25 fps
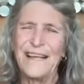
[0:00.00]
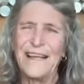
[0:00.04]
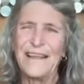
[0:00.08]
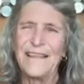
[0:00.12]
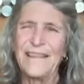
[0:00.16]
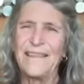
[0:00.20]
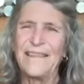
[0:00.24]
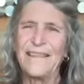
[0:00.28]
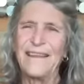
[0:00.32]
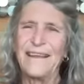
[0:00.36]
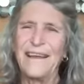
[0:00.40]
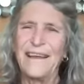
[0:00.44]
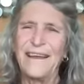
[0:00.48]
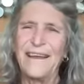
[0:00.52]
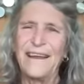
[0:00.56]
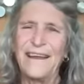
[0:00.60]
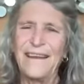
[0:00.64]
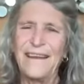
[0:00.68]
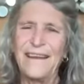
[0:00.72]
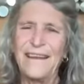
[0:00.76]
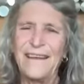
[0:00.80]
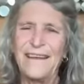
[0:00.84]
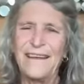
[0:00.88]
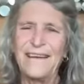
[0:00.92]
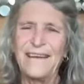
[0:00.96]
And
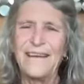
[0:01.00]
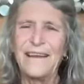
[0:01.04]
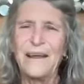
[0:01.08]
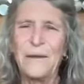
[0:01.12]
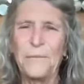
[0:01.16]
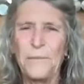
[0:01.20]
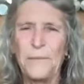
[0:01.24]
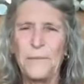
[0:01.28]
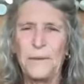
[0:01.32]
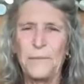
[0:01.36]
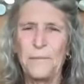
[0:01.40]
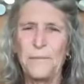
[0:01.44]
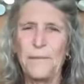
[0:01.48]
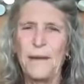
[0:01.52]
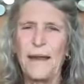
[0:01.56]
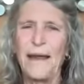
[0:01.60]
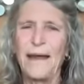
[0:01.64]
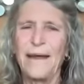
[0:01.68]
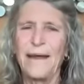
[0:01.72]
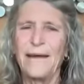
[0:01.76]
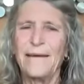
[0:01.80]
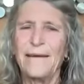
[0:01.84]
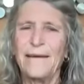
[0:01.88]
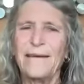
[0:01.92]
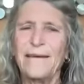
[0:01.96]
then coming
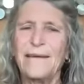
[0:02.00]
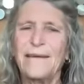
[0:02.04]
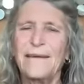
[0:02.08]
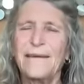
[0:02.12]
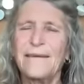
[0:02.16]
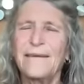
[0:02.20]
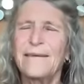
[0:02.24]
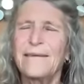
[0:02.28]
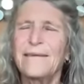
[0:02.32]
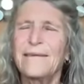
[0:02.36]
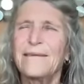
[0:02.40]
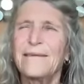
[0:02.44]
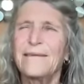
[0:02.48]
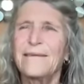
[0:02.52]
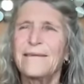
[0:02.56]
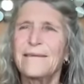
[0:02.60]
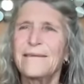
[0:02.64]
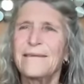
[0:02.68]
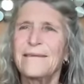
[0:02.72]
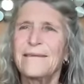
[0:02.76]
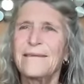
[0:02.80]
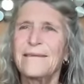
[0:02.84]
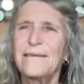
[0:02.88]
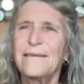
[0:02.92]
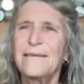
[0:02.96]
back,
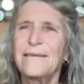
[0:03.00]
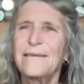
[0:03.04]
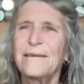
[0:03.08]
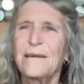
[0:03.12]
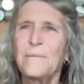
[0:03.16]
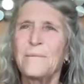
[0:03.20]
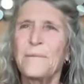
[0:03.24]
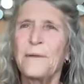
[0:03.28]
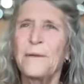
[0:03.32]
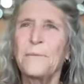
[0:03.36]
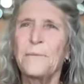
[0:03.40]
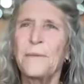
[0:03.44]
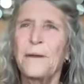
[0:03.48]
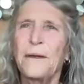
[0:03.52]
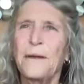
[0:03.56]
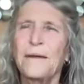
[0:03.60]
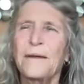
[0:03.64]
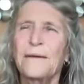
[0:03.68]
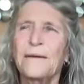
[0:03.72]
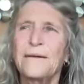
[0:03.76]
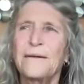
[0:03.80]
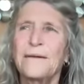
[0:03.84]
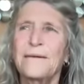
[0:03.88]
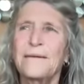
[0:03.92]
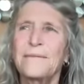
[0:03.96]
just coming
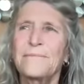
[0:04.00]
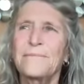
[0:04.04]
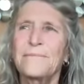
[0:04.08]
back.